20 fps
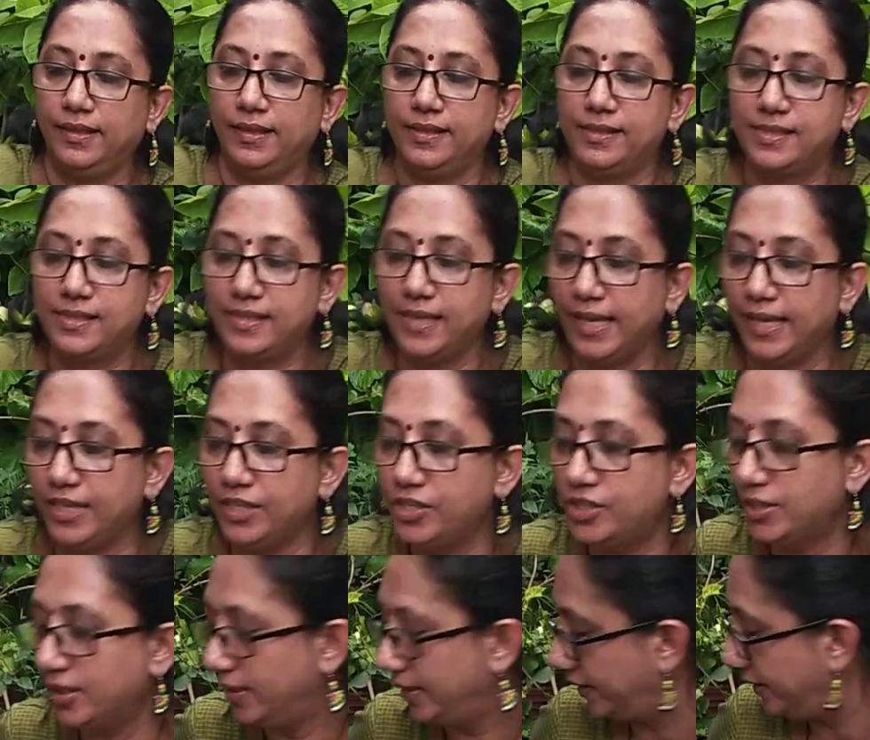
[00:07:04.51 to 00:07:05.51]
stage,
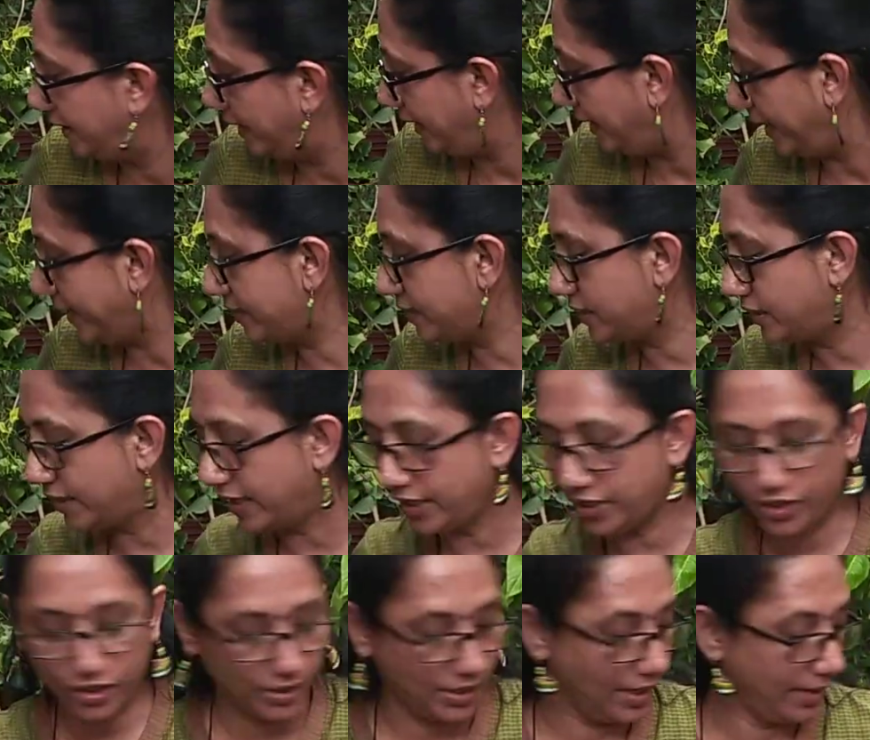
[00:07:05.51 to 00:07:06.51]
the next
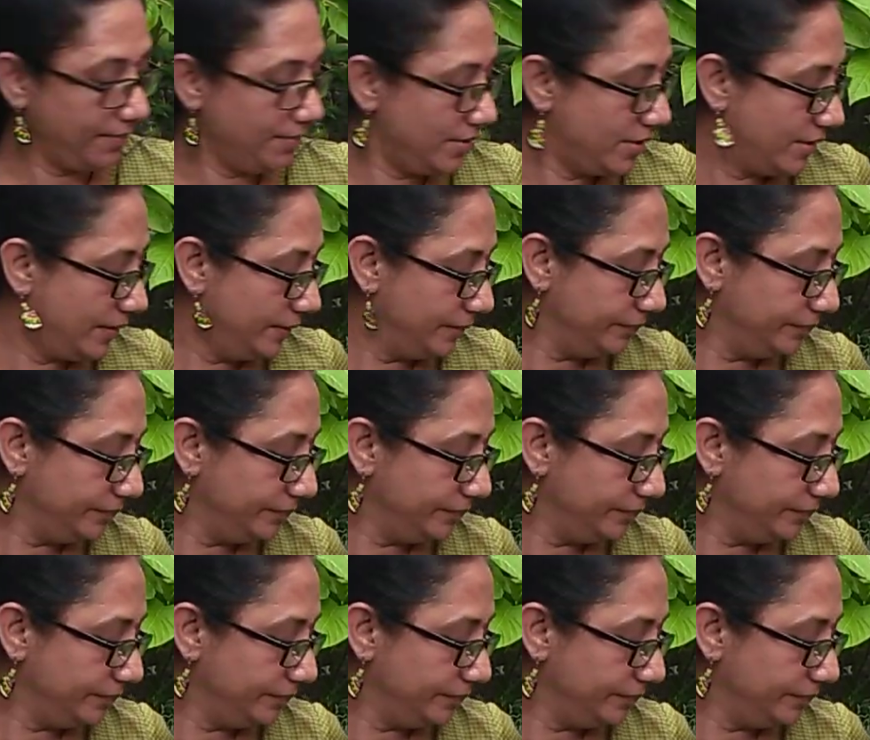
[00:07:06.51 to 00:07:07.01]
stage comes